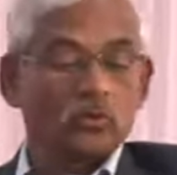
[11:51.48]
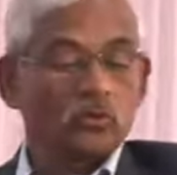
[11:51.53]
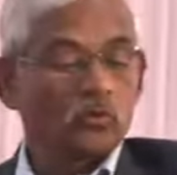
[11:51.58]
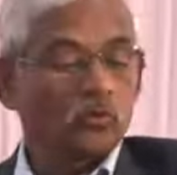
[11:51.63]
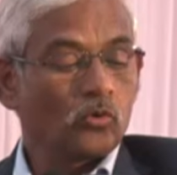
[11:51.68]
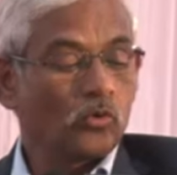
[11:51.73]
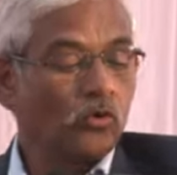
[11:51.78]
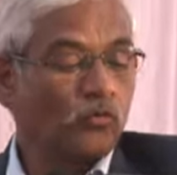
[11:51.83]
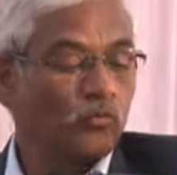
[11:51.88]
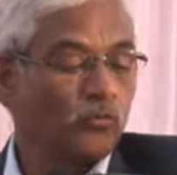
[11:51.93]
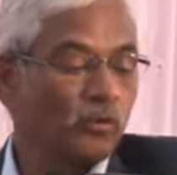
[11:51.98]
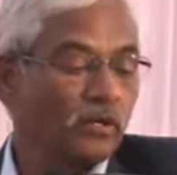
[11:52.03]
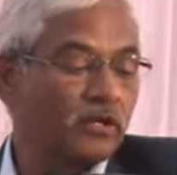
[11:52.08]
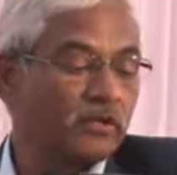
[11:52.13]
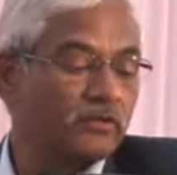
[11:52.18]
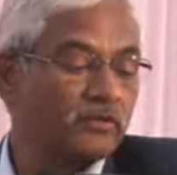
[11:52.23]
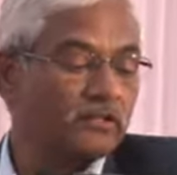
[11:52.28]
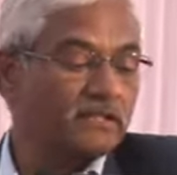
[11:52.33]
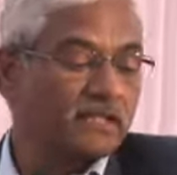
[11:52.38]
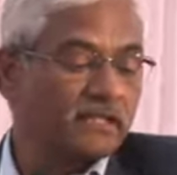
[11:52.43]
go for
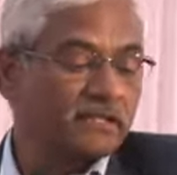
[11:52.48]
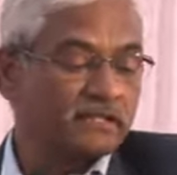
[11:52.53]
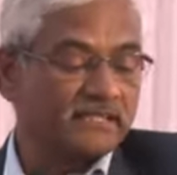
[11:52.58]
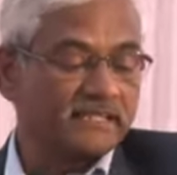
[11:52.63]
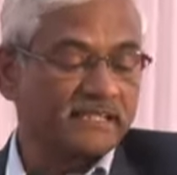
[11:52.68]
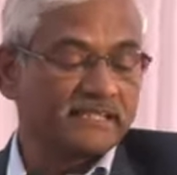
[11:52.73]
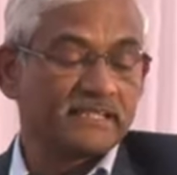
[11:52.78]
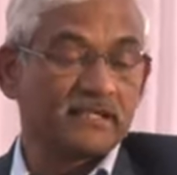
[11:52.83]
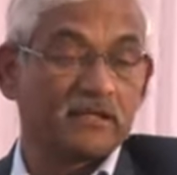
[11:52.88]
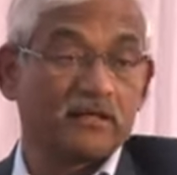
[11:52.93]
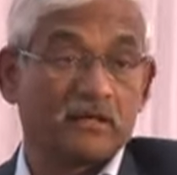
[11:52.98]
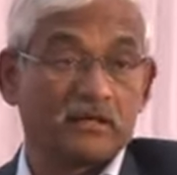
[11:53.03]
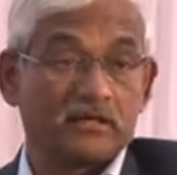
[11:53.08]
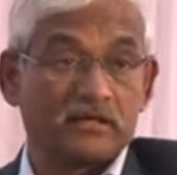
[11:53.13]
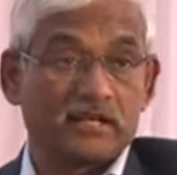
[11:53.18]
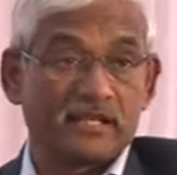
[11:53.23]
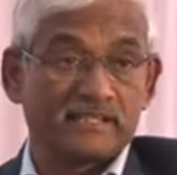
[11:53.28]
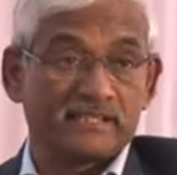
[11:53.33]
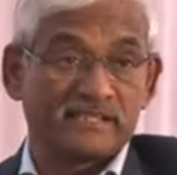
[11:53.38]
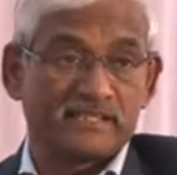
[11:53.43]

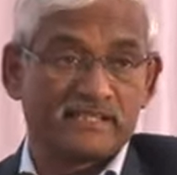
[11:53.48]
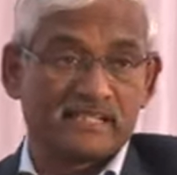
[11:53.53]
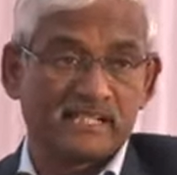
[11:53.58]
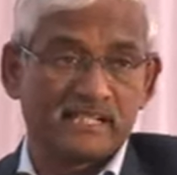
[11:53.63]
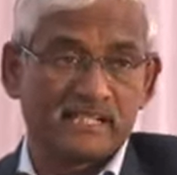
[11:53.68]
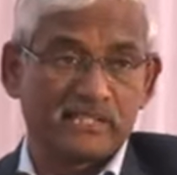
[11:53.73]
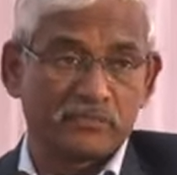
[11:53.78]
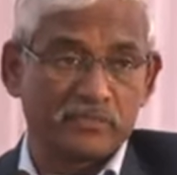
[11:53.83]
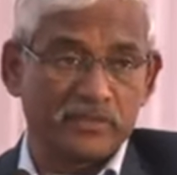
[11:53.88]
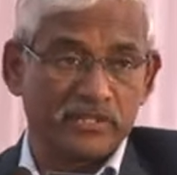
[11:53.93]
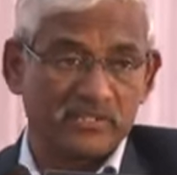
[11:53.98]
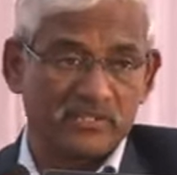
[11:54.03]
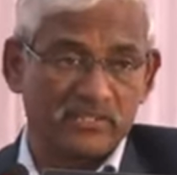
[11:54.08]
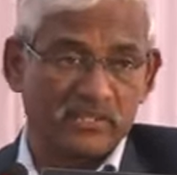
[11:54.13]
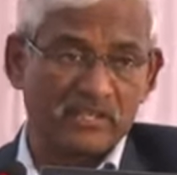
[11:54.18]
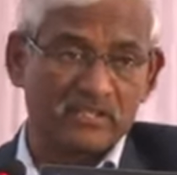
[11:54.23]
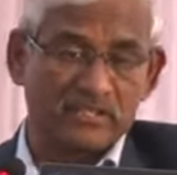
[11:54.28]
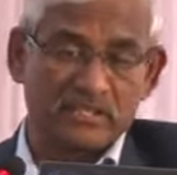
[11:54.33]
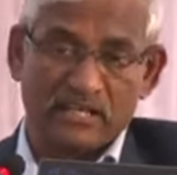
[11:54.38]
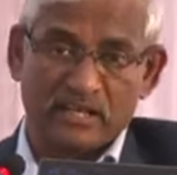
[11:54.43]
resistance based
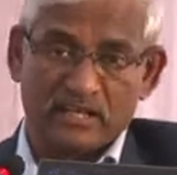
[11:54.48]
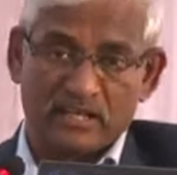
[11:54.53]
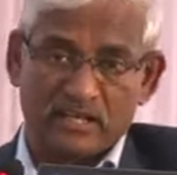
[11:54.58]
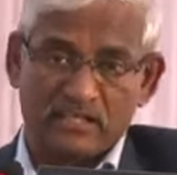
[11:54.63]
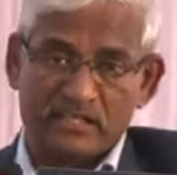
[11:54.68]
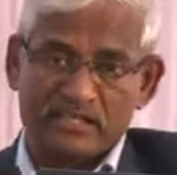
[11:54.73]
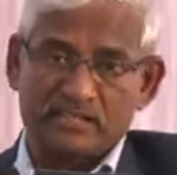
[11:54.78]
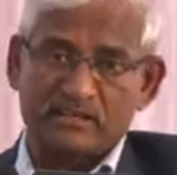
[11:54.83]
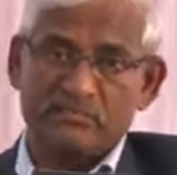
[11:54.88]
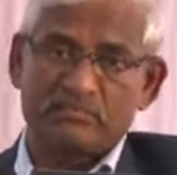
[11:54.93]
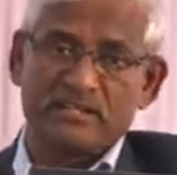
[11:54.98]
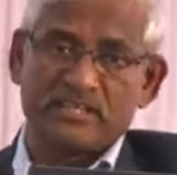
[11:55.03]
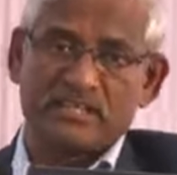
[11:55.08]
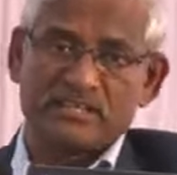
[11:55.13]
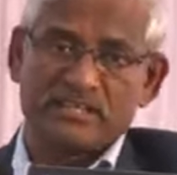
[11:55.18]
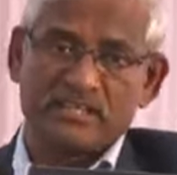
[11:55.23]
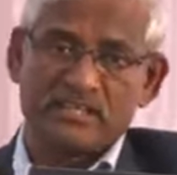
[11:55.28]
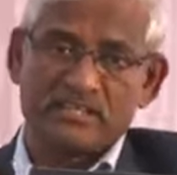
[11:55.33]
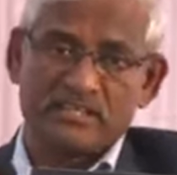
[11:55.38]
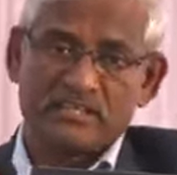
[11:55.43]
on the occurrence of
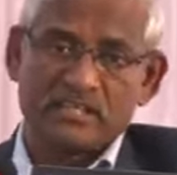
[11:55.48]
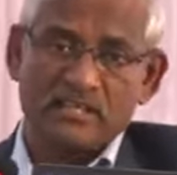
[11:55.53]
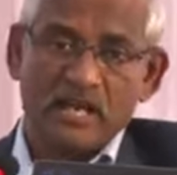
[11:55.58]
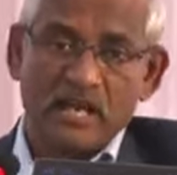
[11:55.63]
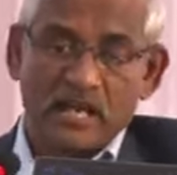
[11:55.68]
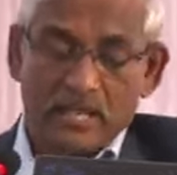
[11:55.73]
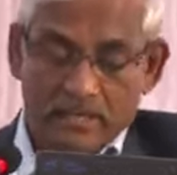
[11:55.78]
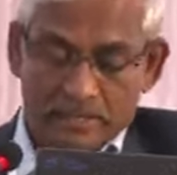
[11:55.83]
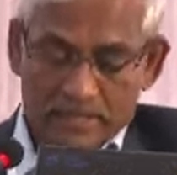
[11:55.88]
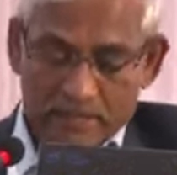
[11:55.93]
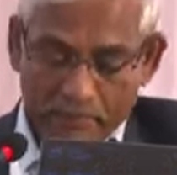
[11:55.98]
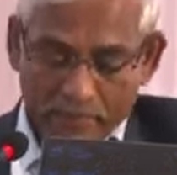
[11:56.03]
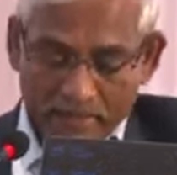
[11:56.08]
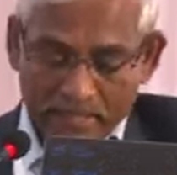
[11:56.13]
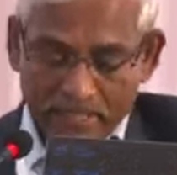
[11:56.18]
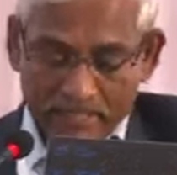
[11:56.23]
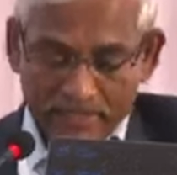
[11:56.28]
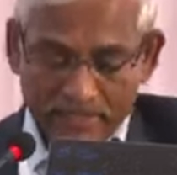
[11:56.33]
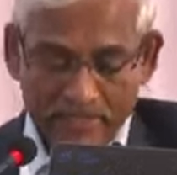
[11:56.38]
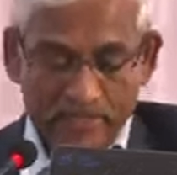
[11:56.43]
disease in a
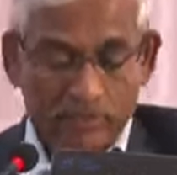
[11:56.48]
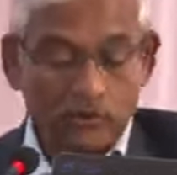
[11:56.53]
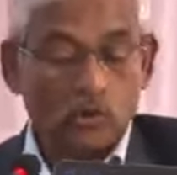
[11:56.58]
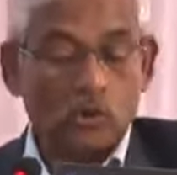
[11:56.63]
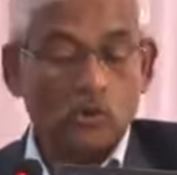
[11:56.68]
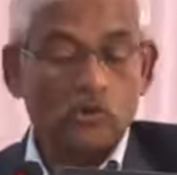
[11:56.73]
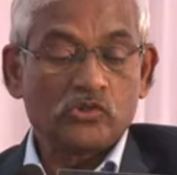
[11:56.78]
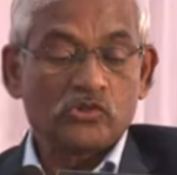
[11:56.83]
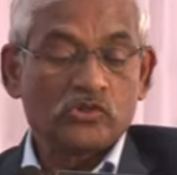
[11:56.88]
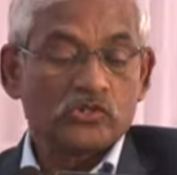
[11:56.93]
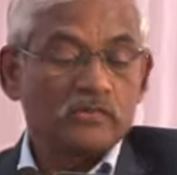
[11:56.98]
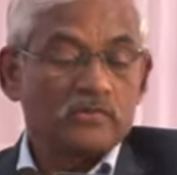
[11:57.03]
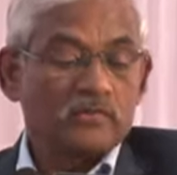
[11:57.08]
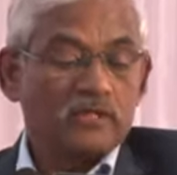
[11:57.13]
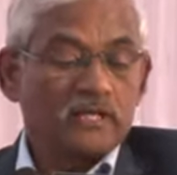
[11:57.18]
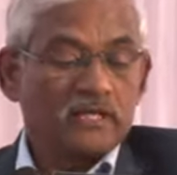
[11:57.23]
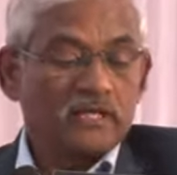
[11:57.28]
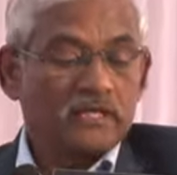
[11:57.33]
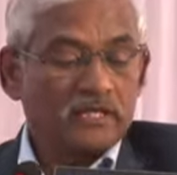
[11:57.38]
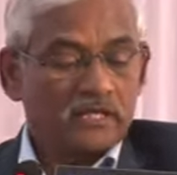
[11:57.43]
parental clones,
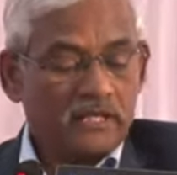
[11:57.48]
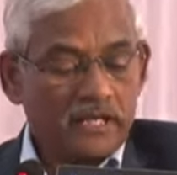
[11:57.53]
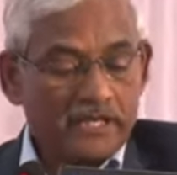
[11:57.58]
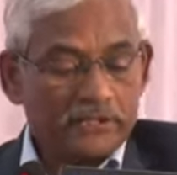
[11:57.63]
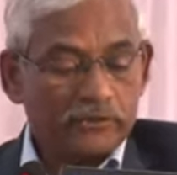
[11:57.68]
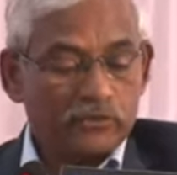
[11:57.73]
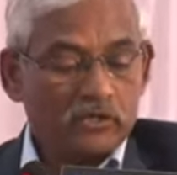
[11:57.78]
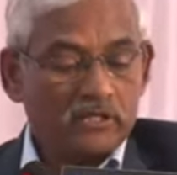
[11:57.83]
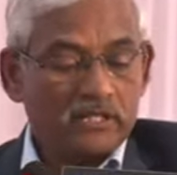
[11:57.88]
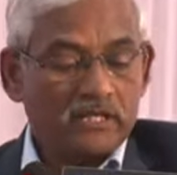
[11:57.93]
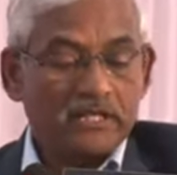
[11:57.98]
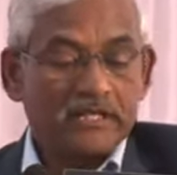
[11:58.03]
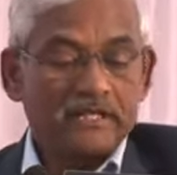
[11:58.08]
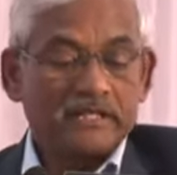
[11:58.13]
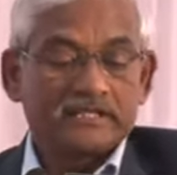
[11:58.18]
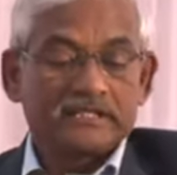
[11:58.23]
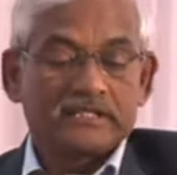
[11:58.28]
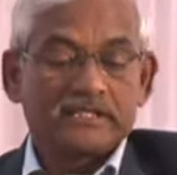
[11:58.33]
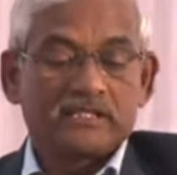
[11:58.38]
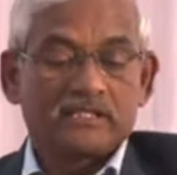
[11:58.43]
in a natural
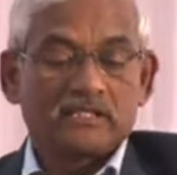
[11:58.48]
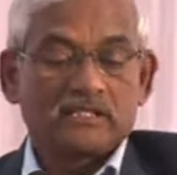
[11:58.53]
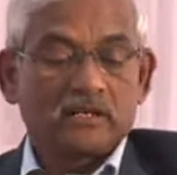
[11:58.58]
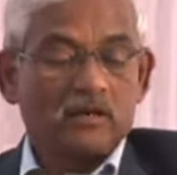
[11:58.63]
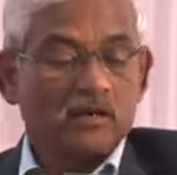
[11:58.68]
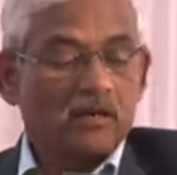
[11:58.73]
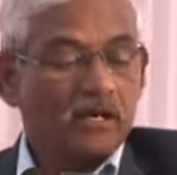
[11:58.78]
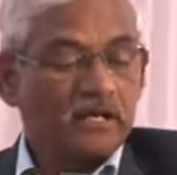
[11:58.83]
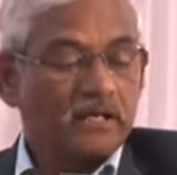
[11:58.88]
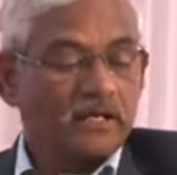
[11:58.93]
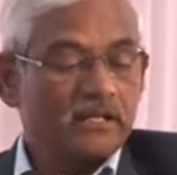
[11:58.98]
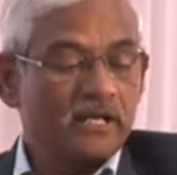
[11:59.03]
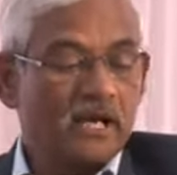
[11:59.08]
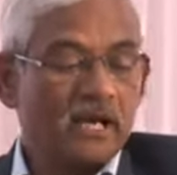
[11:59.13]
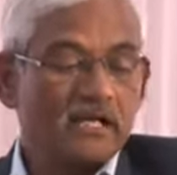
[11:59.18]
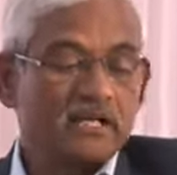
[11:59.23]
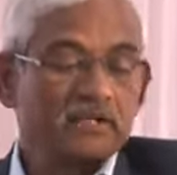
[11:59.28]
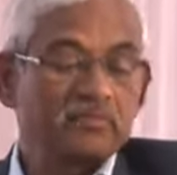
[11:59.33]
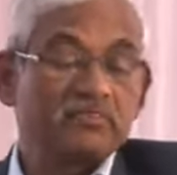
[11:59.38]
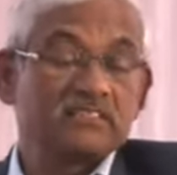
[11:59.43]
conditions or in the
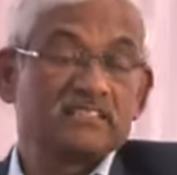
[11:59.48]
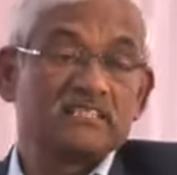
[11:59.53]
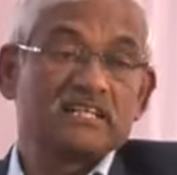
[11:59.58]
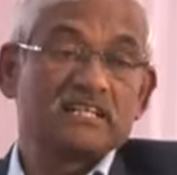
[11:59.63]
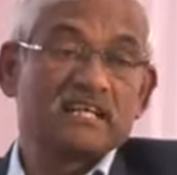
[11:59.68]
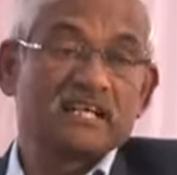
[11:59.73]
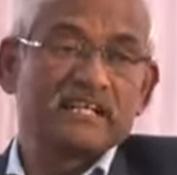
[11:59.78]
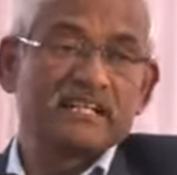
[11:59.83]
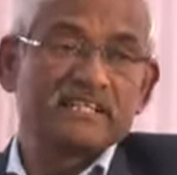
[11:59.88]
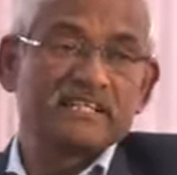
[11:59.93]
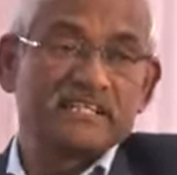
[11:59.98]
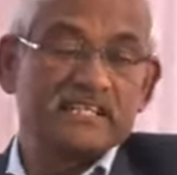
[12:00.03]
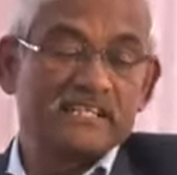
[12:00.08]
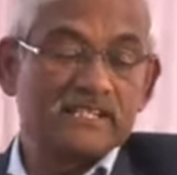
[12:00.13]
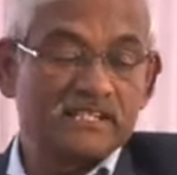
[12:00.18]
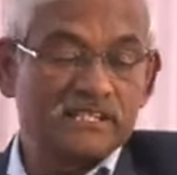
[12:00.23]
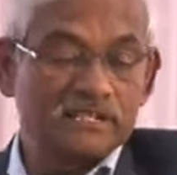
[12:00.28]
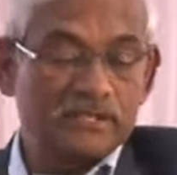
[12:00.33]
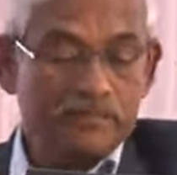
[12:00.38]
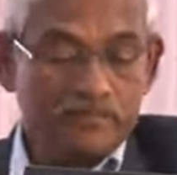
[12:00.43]
artificial
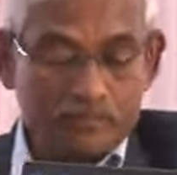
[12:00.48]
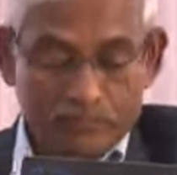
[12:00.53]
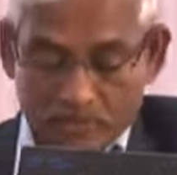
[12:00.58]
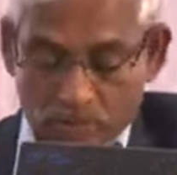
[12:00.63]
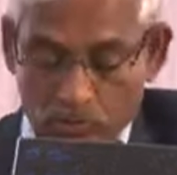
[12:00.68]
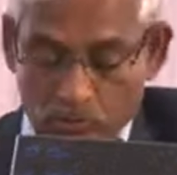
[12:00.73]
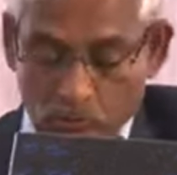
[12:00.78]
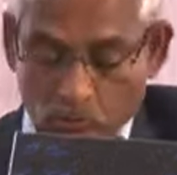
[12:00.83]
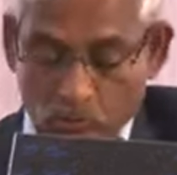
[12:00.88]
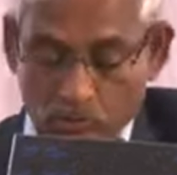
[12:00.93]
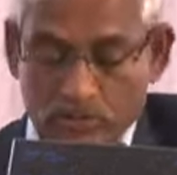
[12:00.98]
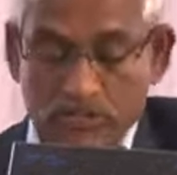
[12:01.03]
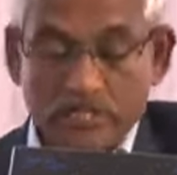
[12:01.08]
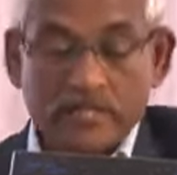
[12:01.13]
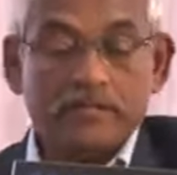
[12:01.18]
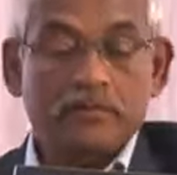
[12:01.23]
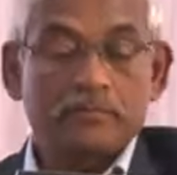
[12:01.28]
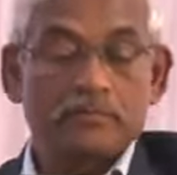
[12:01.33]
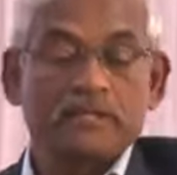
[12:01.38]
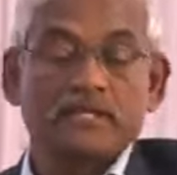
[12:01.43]
conditions. So
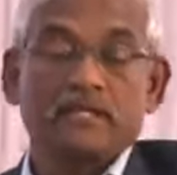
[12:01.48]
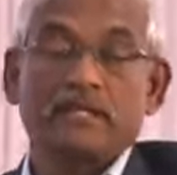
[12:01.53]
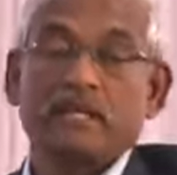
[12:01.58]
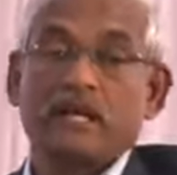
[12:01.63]
they are being